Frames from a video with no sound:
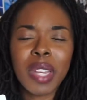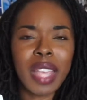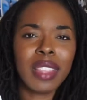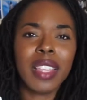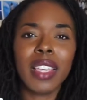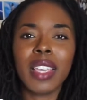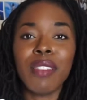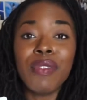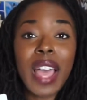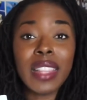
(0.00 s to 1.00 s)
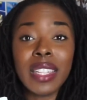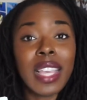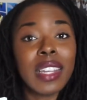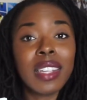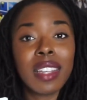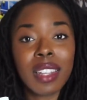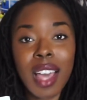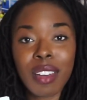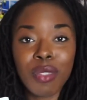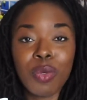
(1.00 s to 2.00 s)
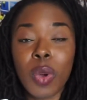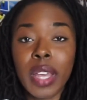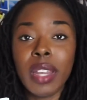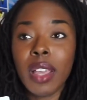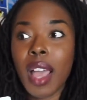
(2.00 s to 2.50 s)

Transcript: I think it validated a lot of what